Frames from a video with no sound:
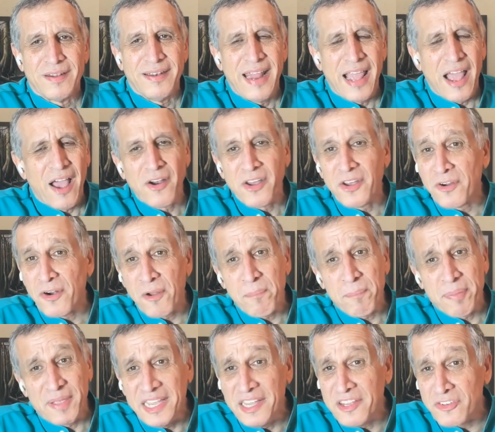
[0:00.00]
Now you're
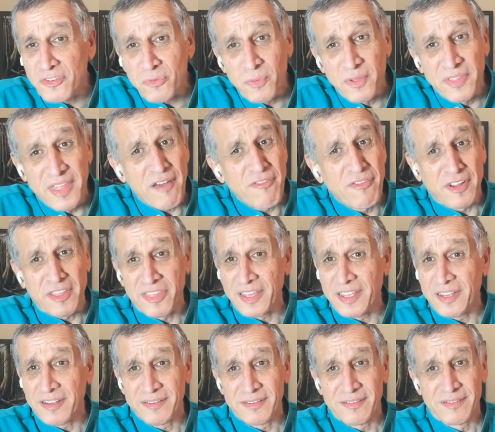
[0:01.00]
at peace with
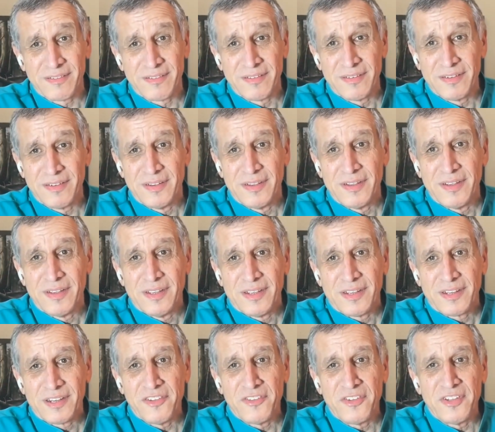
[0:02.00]
everything.
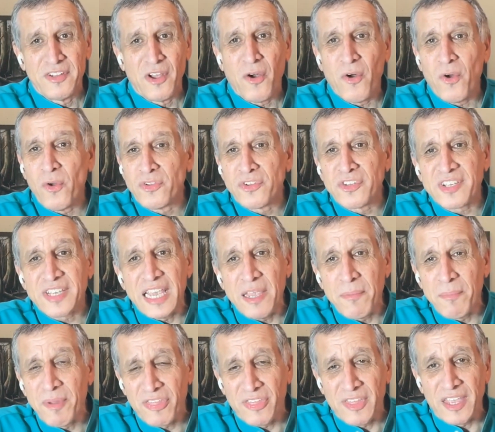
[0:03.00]
Because in the whole
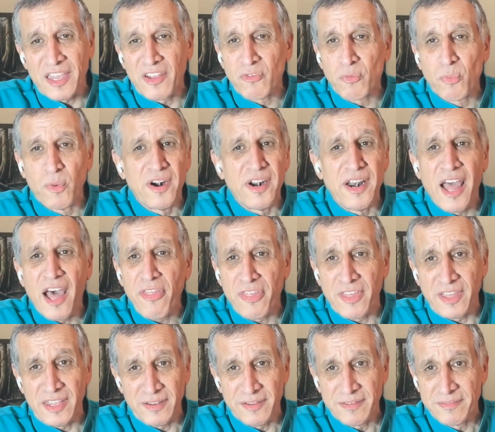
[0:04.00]
scheme of things, we're
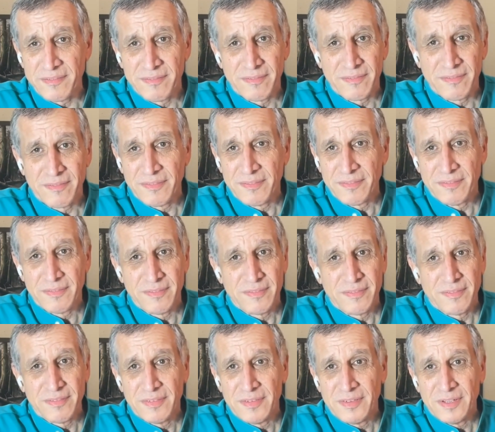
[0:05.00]
nothing.
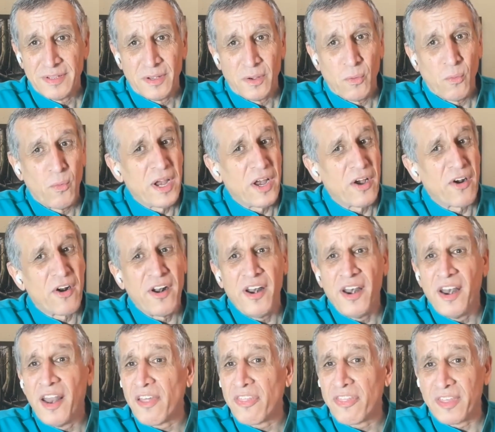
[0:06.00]
We are
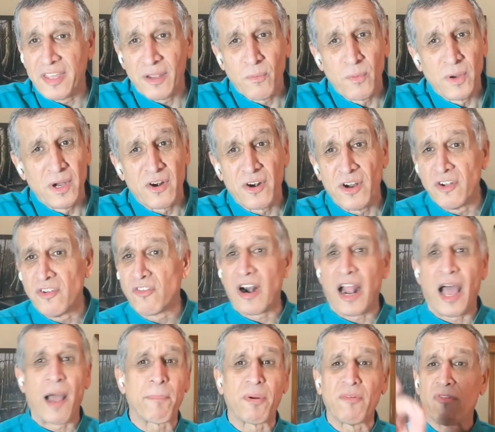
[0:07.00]
nothing. We are a
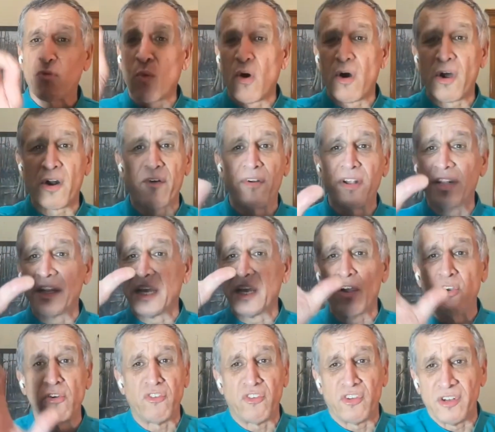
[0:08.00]
drop of water in
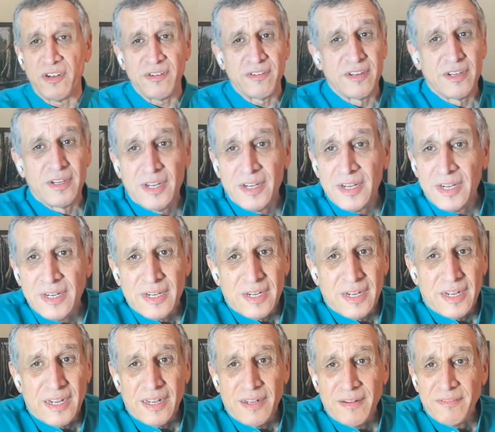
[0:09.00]
the ocean.
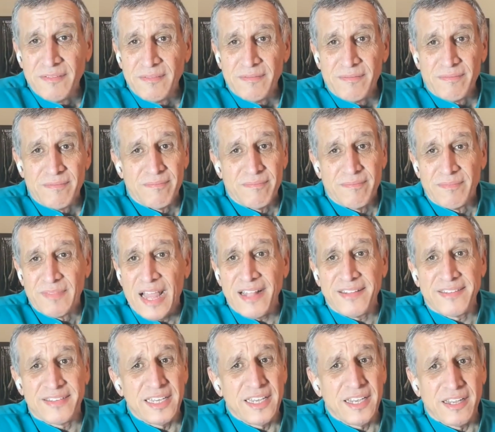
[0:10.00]

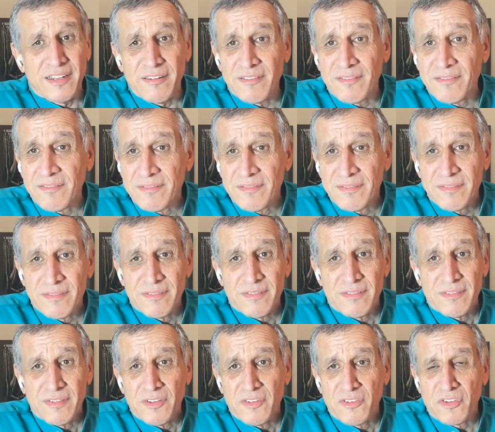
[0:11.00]
That's it.
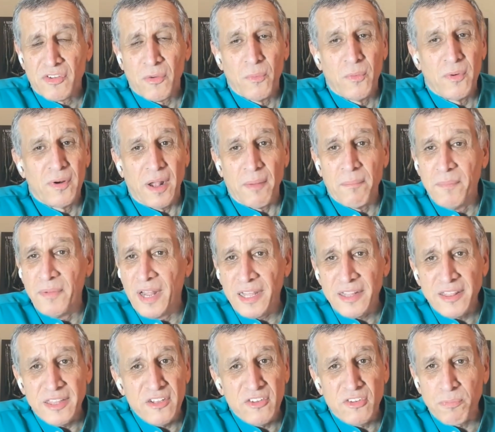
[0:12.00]
So I'm
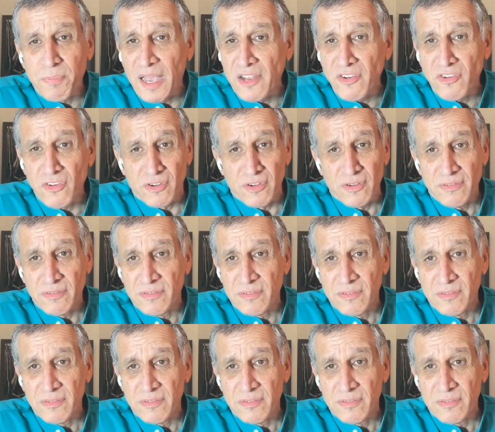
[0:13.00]
nothing special.